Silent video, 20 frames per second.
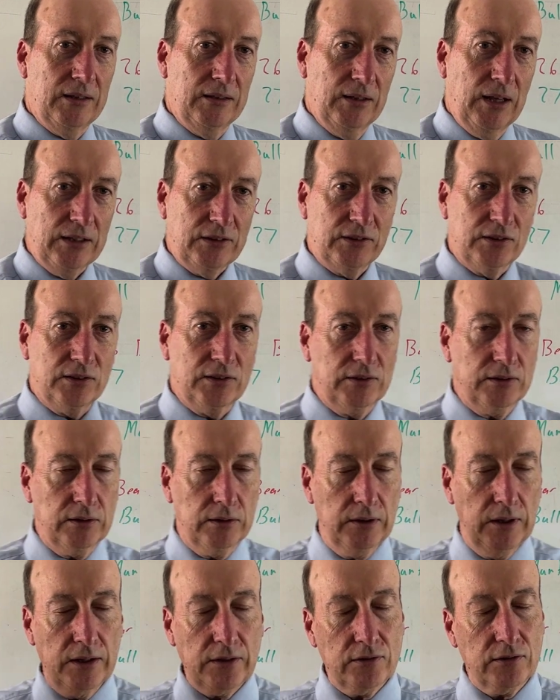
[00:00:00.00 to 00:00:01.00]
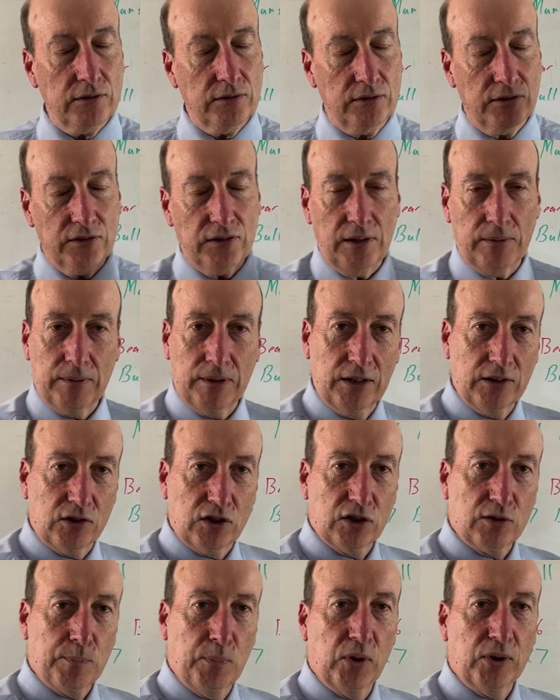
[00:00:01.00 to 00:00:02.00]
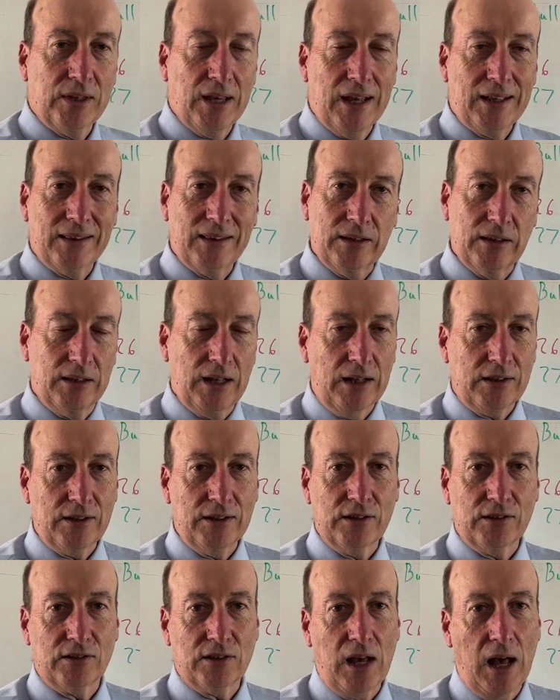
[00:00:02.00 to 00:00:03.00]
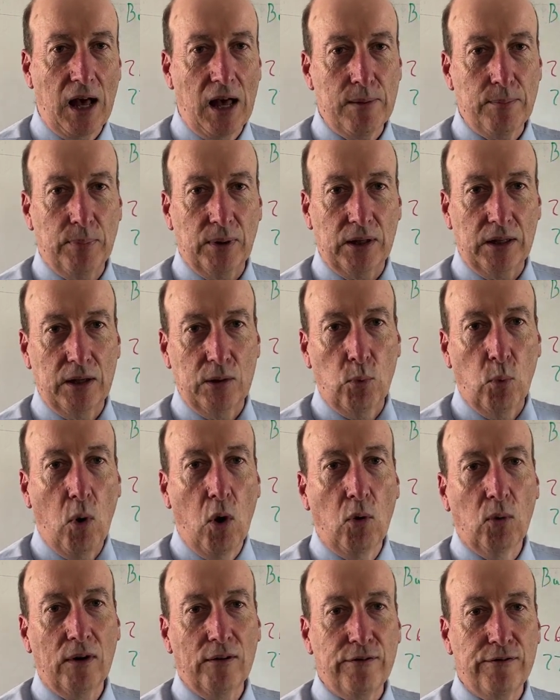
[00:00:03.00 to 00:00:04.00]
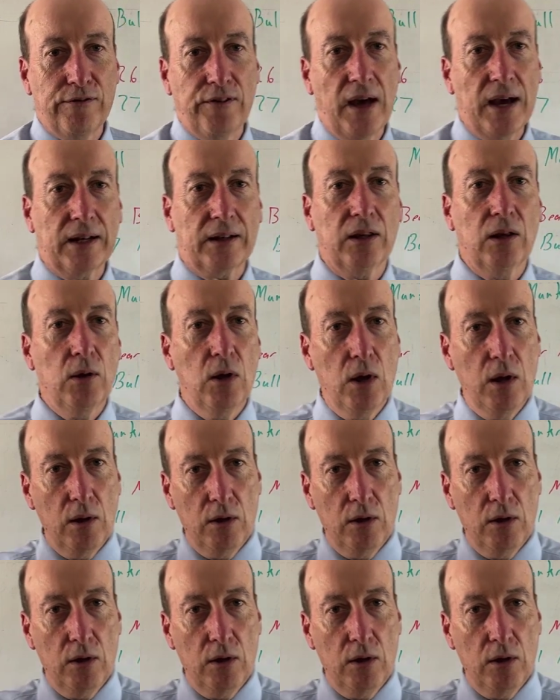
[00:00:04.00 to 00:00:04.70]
let's just put that not to the side, but it won't affect